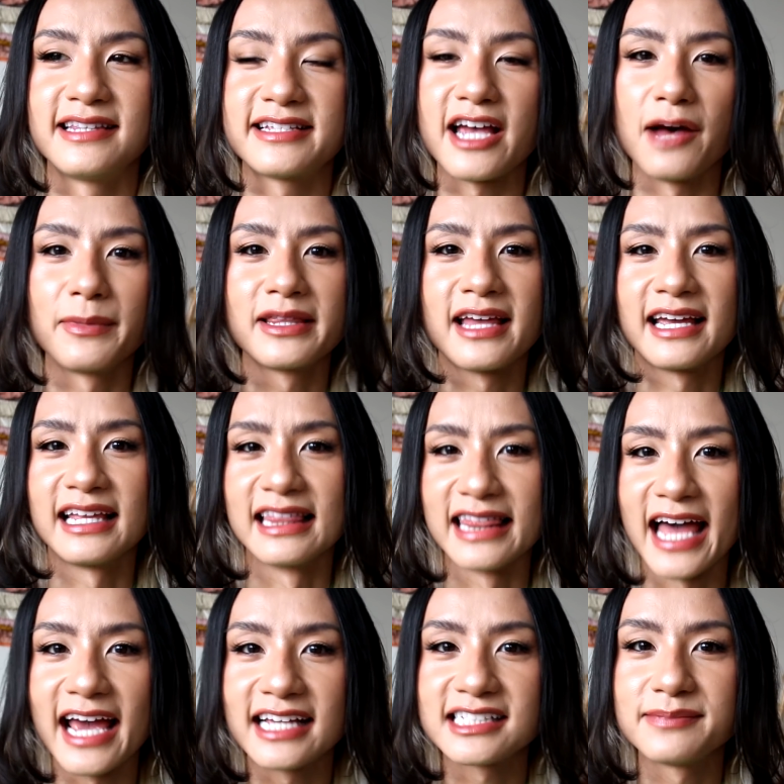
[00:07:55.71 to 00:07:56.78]
tell me that he
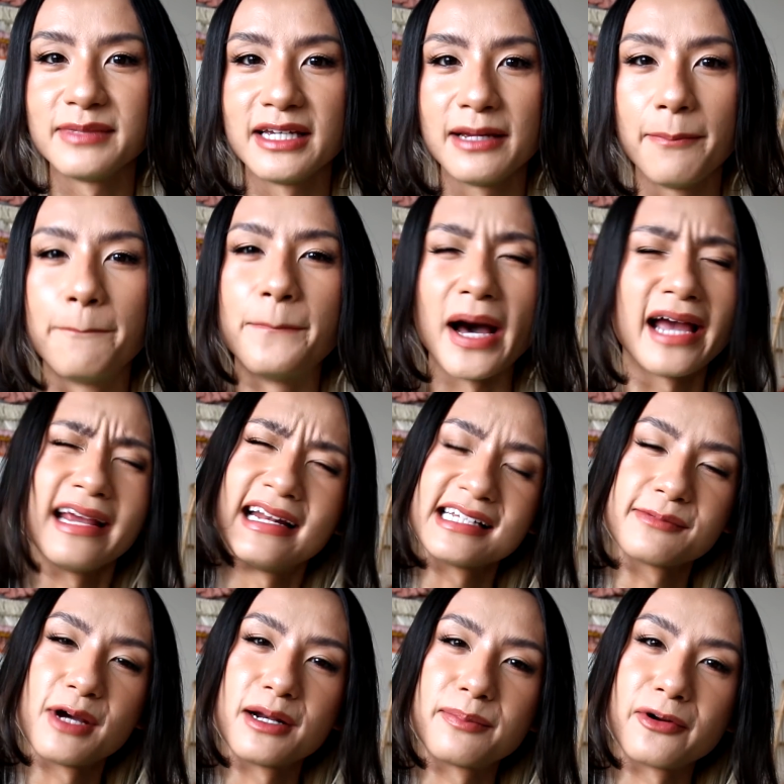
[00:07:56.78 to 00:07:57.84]
likes me, but he
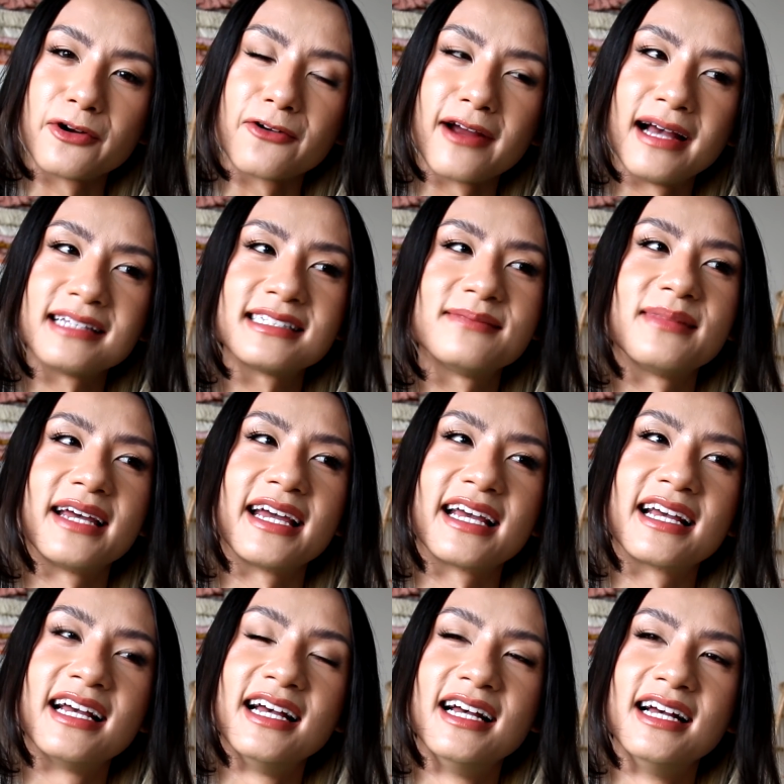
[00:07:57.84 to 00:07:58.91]
doesn't want to progress, I'm like,